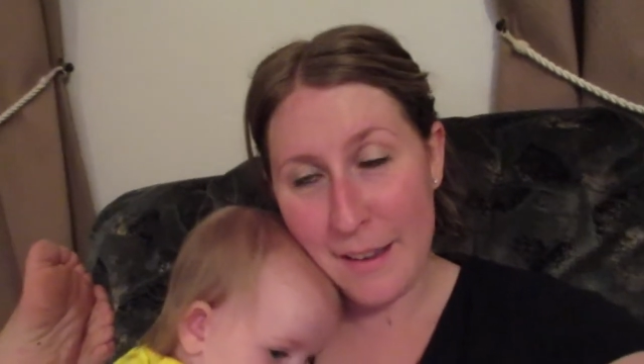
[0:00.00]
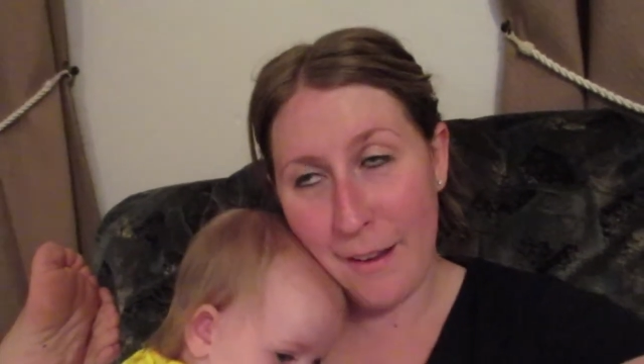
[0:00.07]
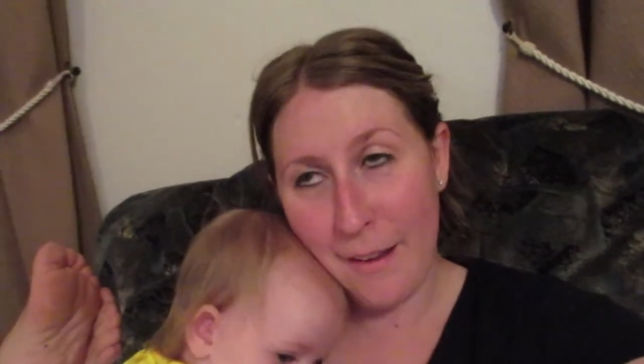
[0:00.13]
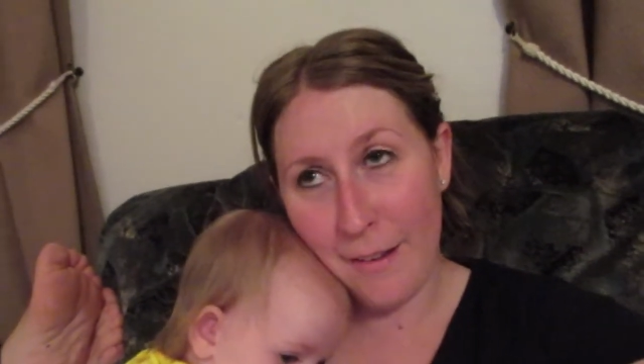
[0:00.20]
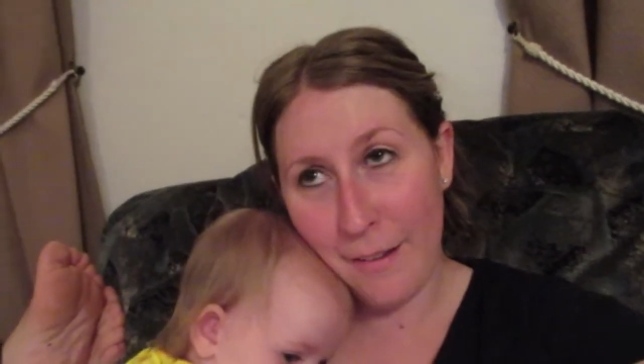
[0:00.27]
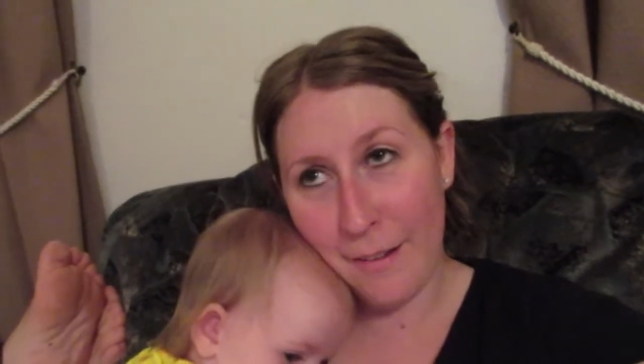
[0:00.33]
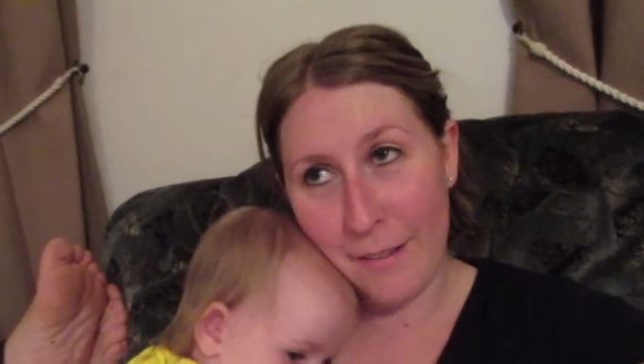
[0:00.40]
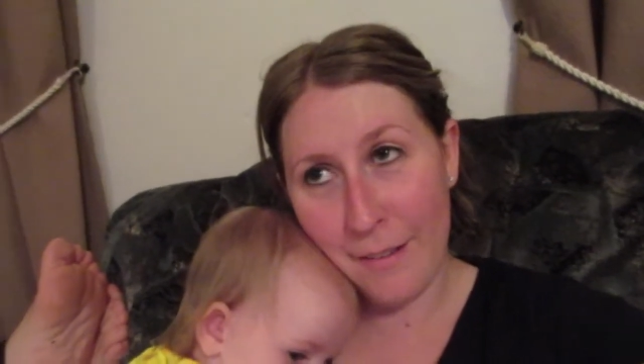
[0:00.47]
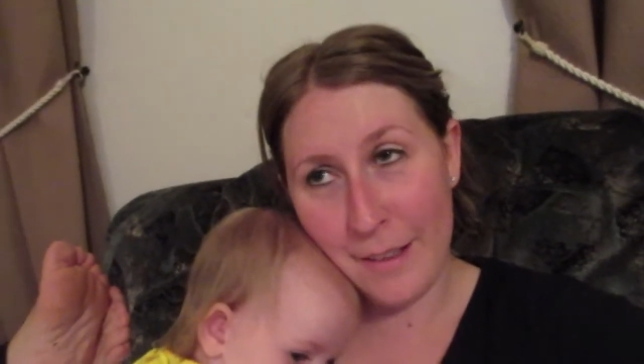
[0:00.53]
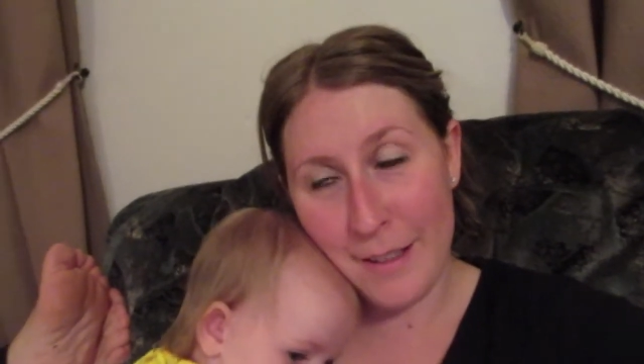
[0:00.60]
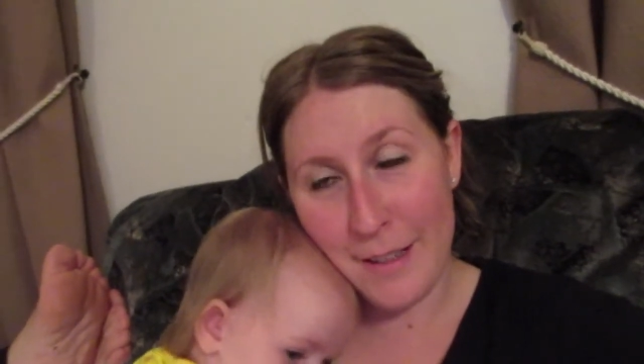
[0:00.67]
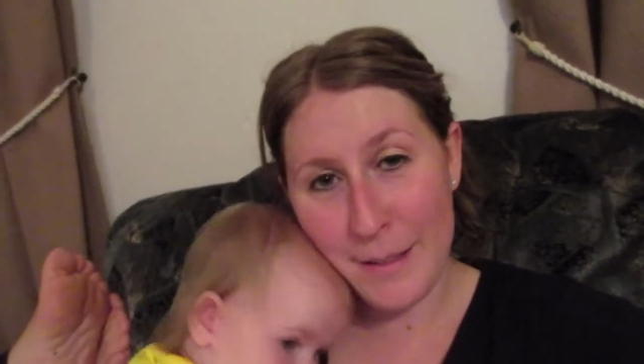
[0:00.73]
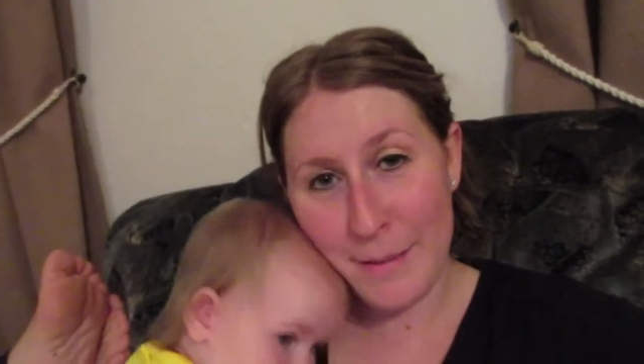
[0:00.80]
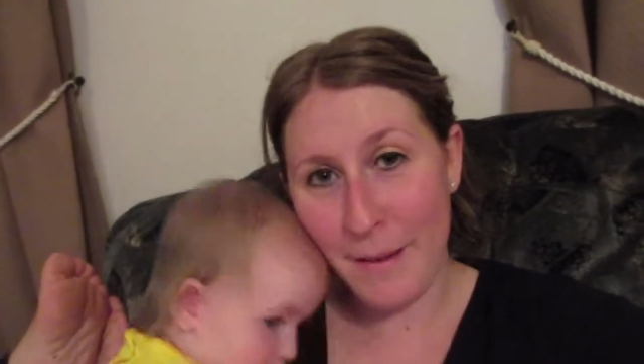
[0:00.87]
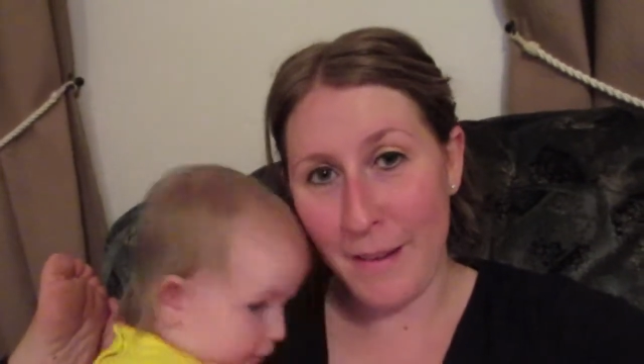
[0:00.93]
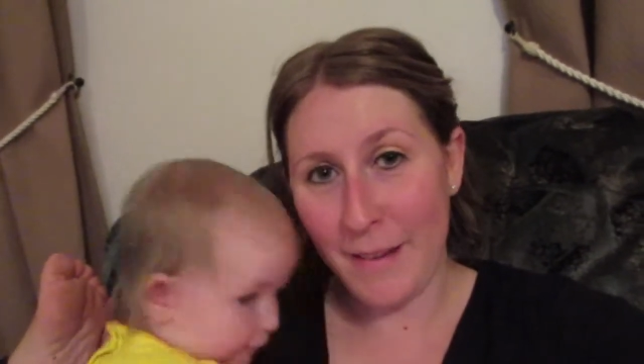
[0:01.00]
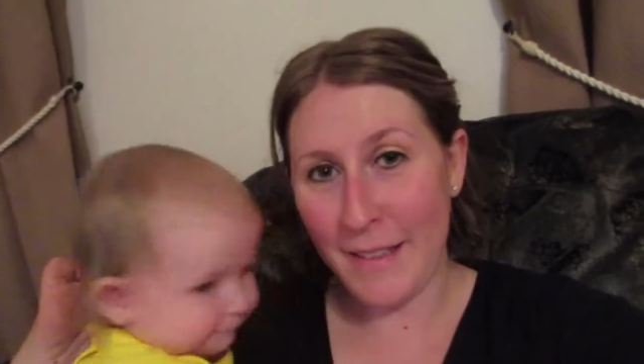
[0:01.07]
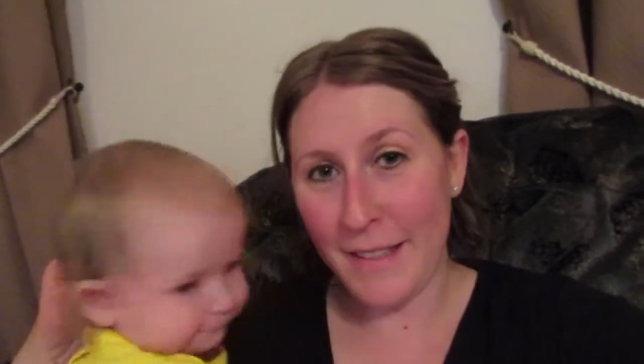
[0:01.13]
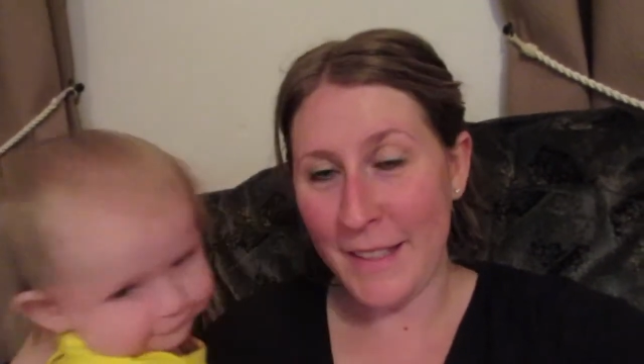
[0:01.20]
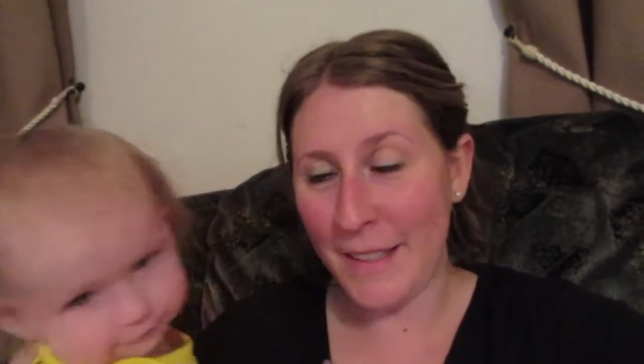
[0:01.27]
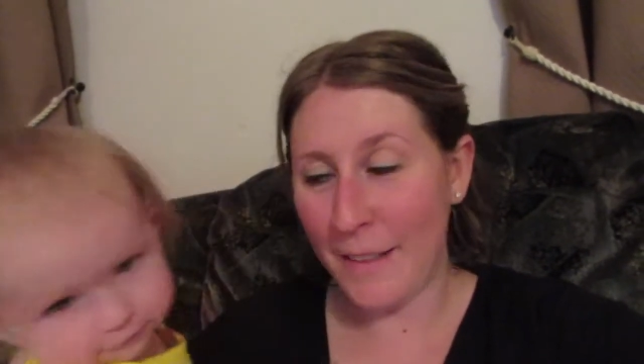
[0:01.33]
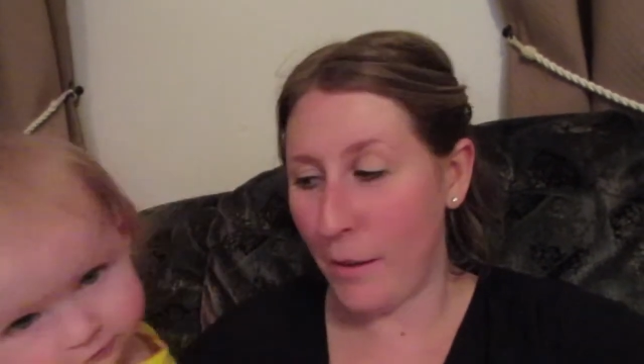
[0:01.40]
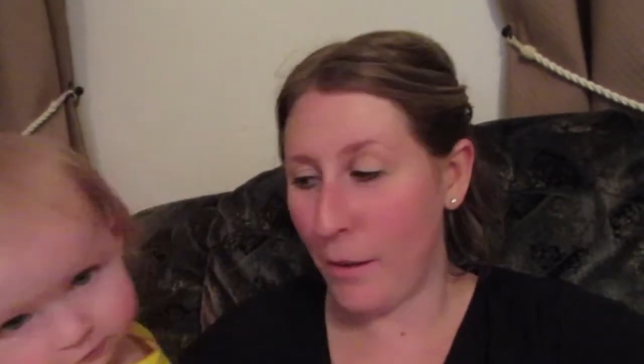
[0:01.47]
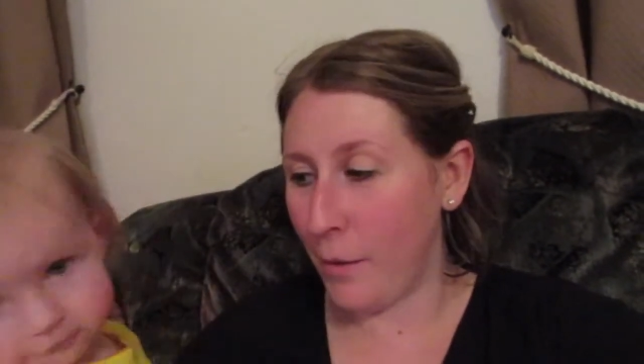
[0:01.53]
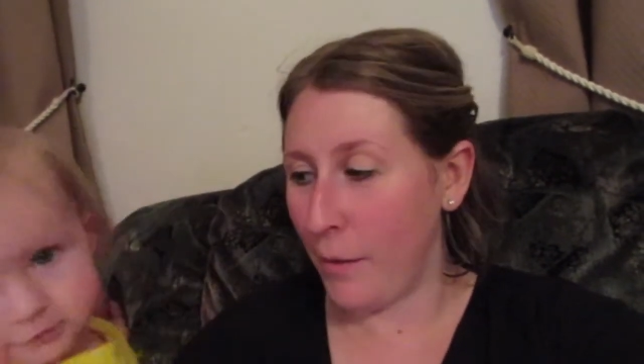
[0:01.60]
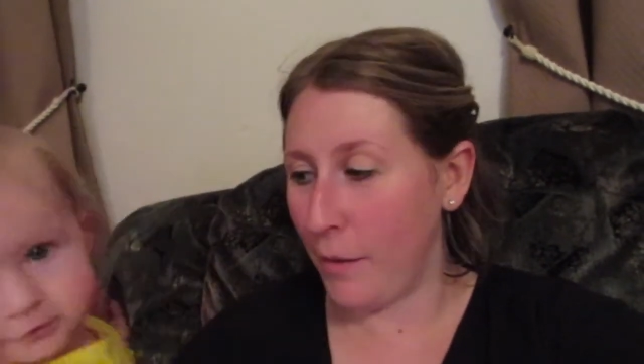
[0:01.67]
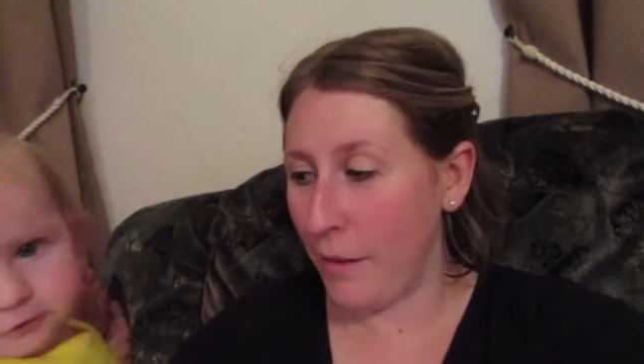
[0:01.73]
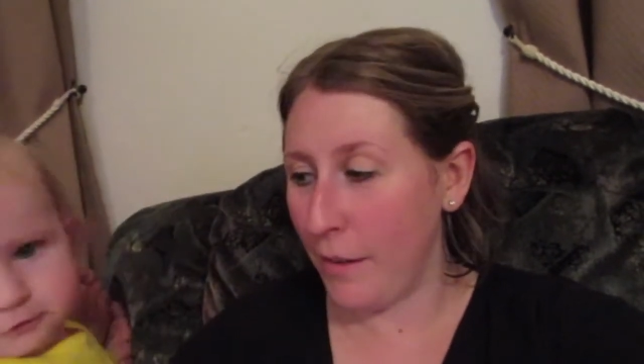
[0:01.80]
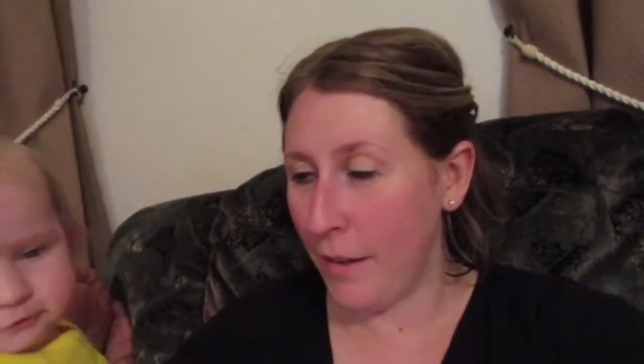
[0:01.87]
I already talked about it. So,